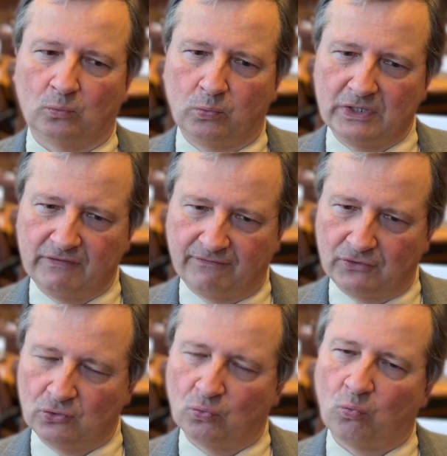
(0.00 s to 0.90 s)
we
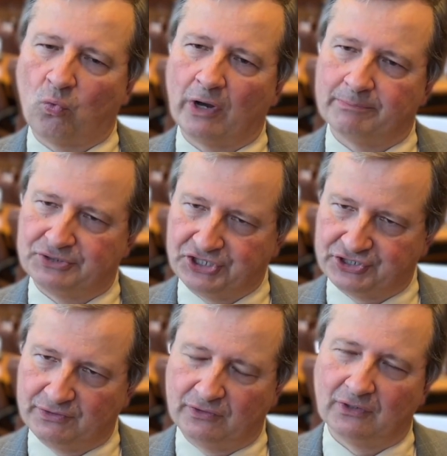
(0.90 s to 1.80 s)
view one
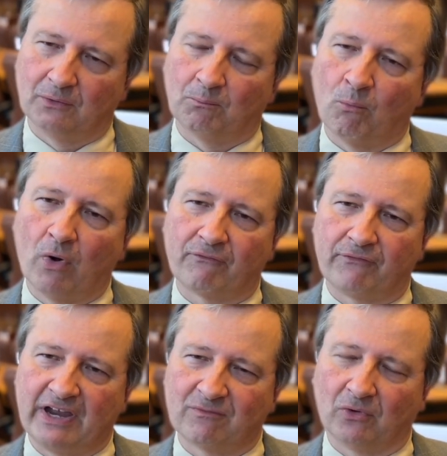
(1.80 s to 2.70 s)
position more
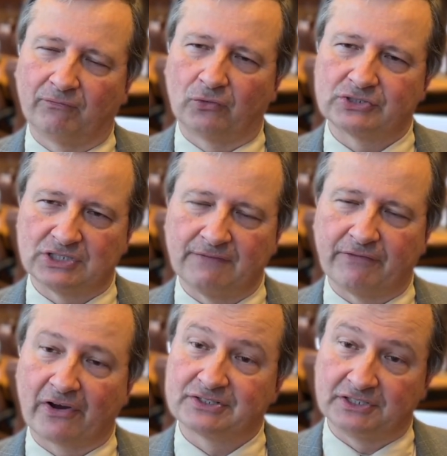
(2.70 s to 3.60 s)
favorable for
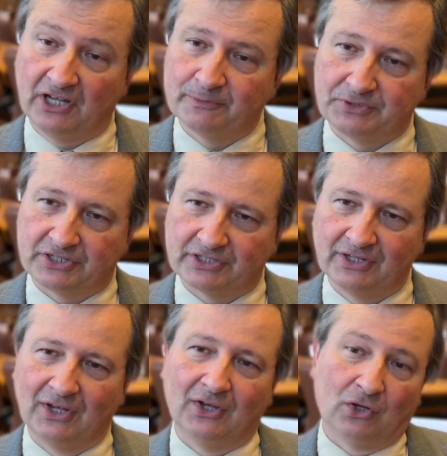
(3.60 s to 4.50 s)
seafarers than another position,
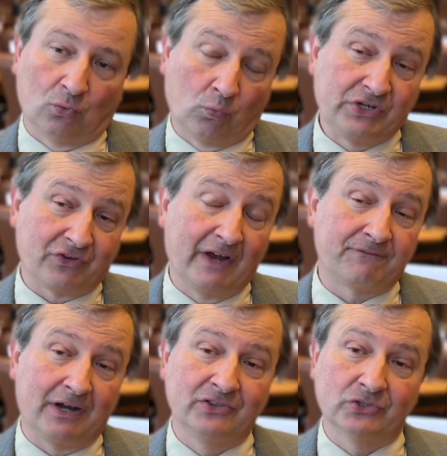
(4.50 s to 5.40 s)
we try and
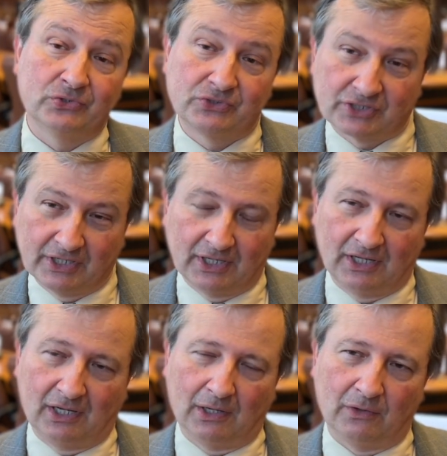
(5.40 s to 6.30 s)
find those
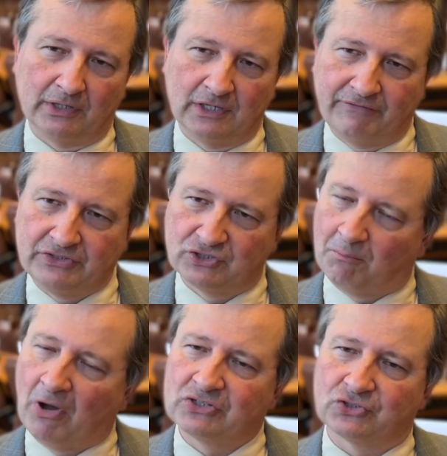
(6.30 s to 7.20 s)
individuals
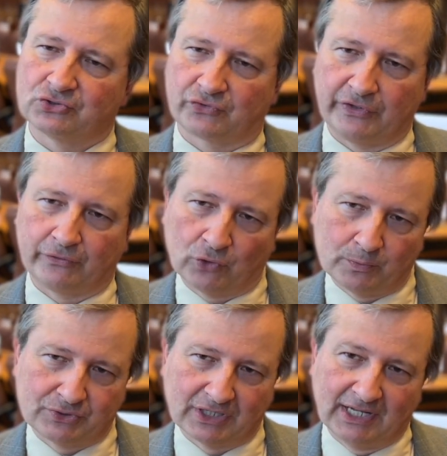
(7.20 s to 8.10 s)
amongst those three
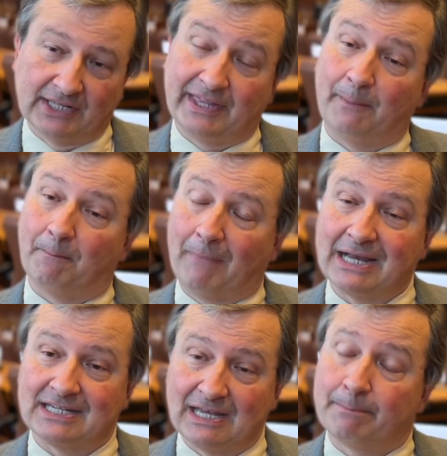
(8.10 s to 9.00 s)
groups that might
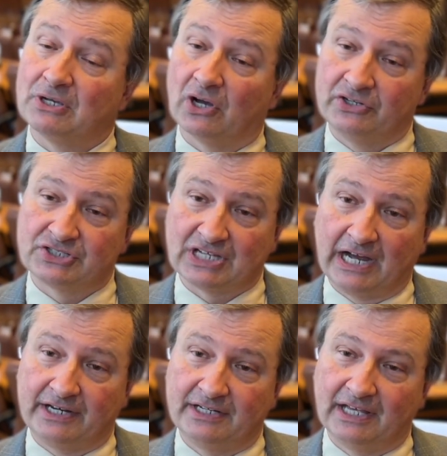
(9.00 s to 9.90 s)
yet be
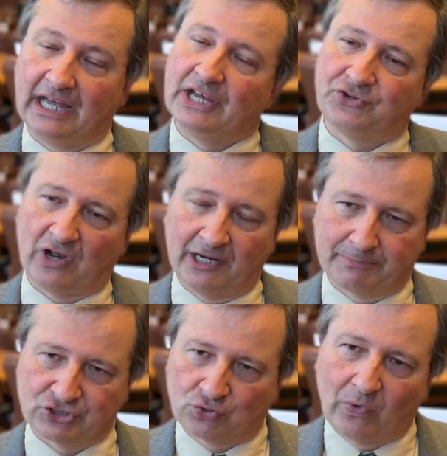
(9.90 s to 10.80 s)
undecided and trying to
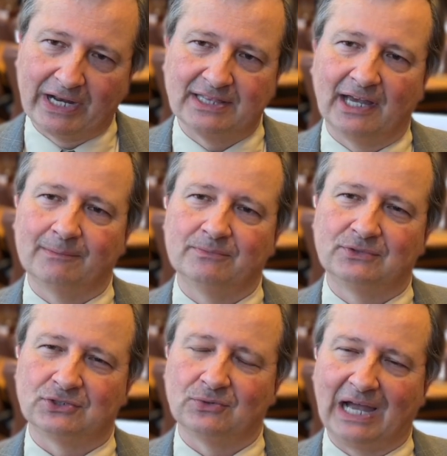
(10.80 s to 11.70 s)
persuade them
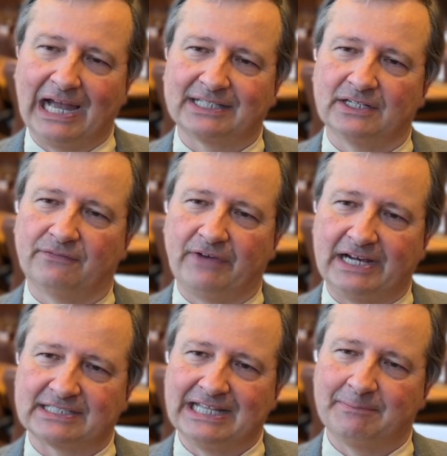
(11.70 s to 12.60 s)
to act in a
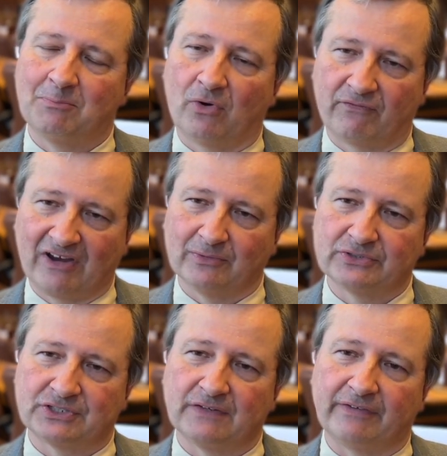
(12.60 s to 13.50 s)
fashion that would be more favorable to
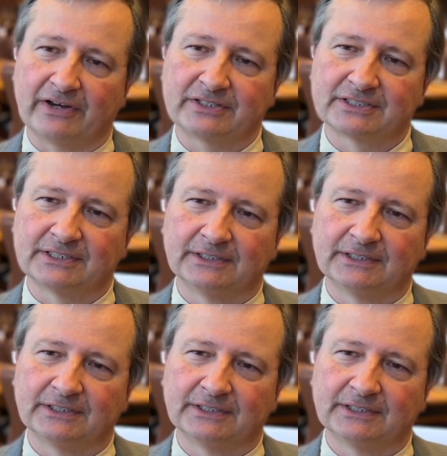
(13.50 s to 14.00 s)
seafarers.